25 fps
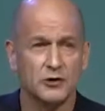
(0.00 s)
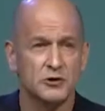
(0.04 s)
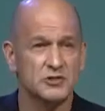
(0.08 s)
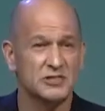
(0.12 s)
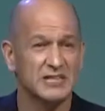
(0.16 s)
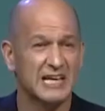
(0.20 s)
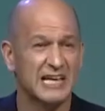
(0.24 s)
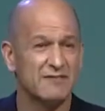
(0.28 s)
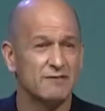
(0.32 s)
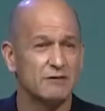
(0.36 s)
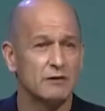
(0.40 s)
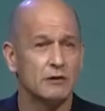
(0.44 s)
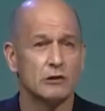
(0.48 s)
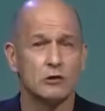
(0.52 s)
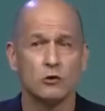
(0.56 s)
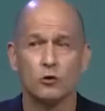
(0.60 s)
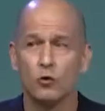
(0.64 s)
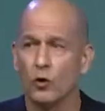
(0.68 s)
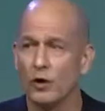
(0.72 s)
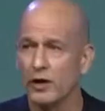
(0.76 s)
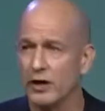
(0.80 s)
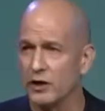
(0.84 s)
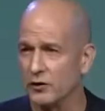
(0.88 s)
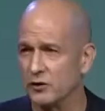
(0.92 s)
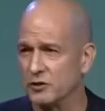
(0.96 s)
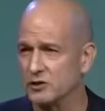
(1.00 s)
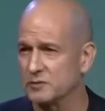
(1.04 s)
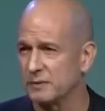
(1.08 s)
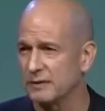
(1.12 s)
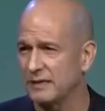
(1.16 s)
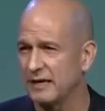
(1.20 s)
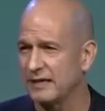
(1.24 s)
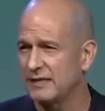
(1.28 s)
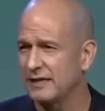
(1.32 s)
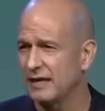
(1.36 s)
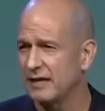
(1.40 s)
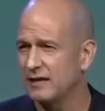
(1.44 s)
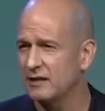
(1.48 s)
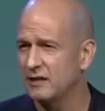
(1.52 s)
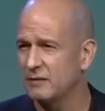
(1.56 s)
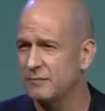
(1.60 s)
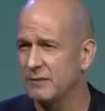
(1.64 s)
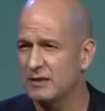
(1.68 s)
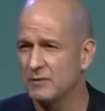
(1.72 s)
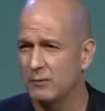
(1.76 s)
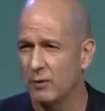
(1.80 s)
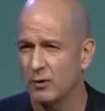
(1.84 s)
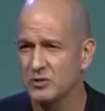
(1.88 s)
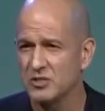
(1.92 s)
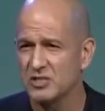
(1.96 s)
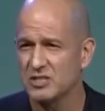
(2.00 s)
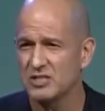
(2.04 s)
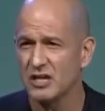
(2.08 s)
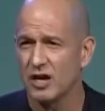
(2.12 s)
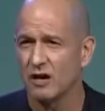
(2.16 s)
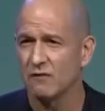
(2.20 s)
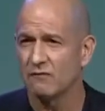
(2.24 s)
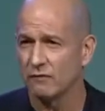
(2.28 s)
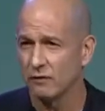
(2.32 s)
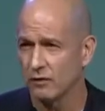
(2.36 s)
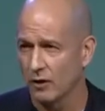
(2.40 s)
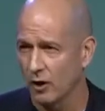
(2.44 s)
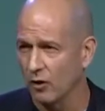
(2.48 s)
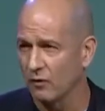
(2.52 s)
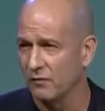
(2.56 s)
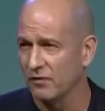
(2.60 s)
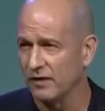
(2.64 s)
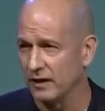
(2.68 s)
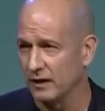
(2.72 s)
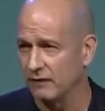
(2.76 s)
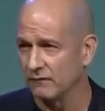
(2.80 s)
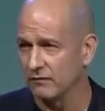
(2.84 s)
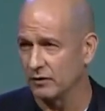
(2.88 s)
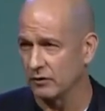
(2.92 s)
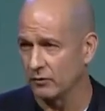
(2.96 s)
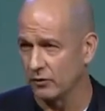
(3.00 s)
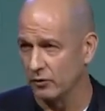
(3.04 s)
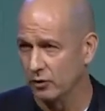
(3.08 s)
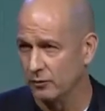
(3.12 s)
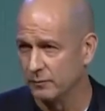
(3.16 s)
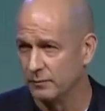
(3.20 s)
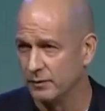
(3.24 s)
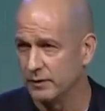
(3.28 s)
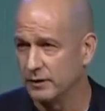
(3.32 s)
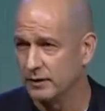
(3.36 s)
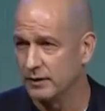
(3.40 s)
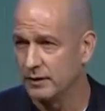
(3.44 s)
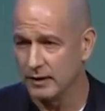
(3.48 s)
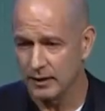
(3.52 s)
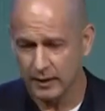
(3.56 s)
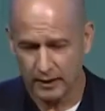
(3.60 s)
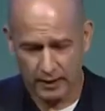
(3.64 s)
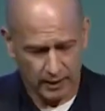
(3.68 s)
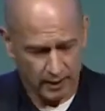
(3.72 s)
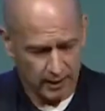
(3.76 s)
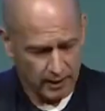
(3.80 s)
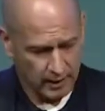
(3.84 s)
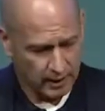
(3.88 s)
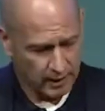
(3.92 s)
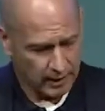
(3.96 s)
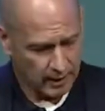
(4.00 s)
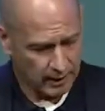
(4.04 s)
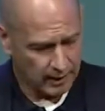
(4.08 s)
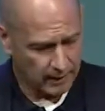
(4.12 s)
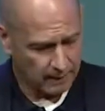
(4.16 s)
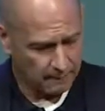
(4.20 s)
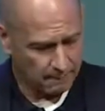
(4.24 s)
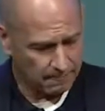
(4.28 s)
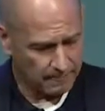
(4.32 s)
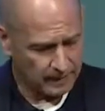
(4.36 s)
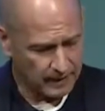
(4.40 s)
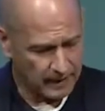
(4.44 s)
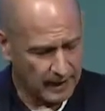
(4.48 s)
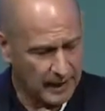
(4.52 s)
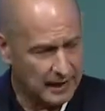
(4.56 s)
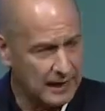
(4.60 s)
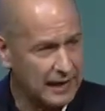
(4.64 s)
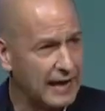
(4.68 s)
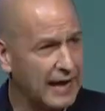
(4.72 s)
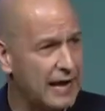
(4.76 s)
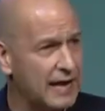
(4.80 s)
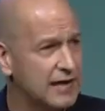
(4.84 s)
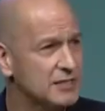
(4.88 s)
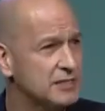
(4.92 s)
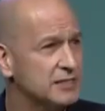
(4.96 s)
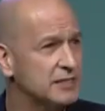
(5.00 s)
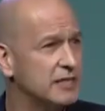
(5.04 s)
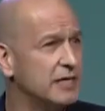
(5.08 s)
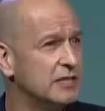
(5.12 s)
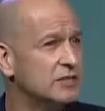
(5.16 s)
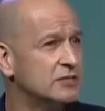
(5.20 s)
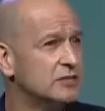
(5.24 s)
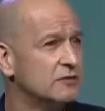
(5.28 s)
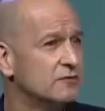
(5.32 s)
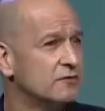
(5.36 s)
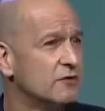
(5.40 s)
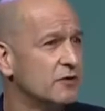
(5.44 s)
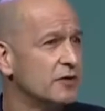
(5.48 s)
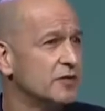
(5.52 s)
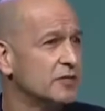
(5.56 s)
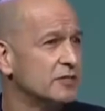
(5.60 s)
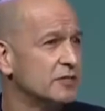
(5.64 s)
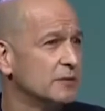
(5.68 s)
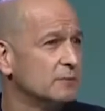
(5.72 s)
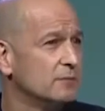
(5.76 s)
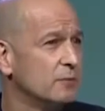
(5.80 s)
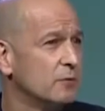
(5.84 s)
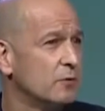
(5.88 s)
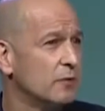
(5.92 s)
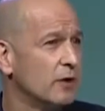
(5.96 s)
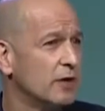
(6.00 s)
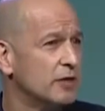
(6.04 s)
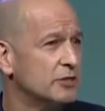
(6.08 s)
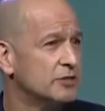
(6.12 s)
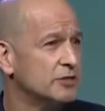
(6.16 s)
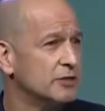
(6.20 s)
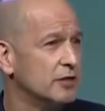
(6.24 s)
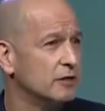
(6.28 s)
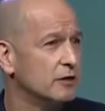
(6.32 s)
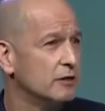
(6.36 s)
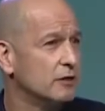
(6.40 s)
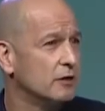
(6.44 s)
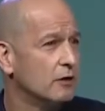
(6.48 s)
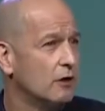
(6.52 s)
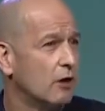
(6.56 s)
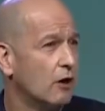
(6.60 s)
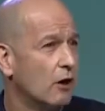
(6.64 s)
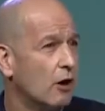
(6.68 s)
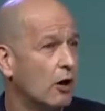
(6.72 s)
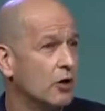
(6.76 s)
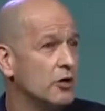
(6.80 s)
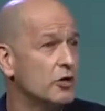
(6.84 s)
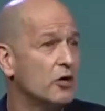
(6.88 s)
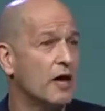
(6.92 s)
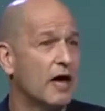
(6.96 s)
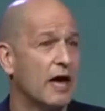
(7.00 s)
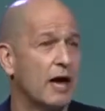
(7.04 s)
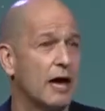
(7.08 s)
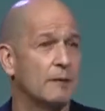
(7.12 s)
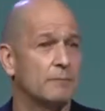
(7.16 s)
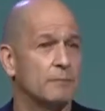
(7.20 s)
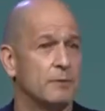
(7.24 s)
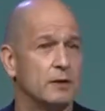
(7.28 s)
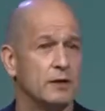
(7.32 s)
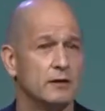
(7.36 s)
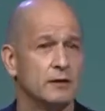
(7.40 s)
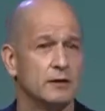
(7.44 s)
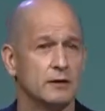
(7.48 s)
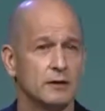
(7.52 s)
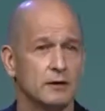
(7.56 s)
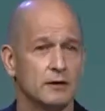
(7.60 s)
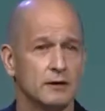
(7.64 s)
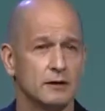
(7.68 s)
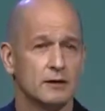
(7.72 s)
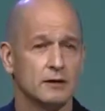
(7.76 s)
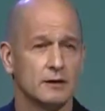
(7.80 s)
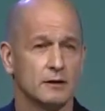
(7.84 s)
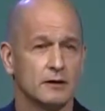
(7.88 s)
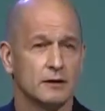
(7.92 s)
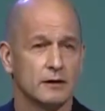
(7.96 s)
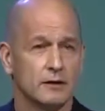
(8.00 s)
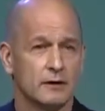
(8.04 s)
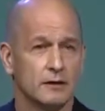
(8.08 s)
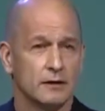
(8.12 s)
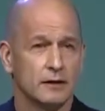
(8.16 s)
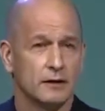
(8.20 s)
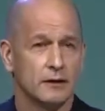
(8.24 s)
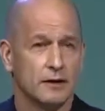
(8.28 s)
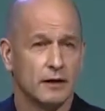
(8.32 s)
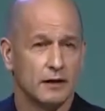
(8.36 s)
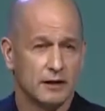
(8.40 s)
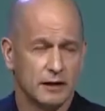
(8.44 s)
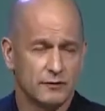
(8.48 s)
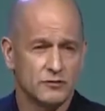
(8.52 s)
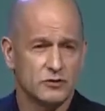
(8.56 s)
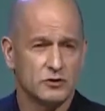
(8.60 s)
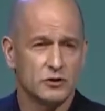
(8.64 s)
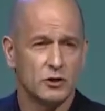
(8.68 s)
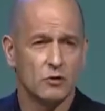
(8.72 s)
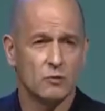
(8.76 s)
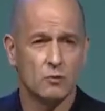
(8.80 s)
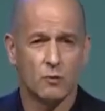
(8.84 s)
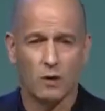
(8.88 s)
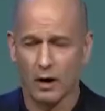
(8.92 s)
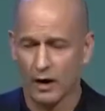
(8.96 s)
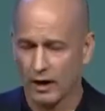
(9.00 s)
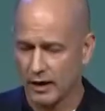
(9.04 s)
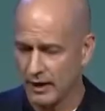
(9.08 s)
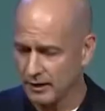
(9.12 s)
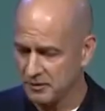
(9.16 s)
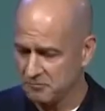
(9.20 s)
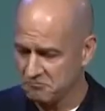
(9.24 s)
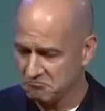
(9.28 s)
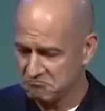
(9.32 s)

and even lawyers, but they tended to be the most self-loathing of the group. And I asked each a very simple question. Are you happy? And if so, why?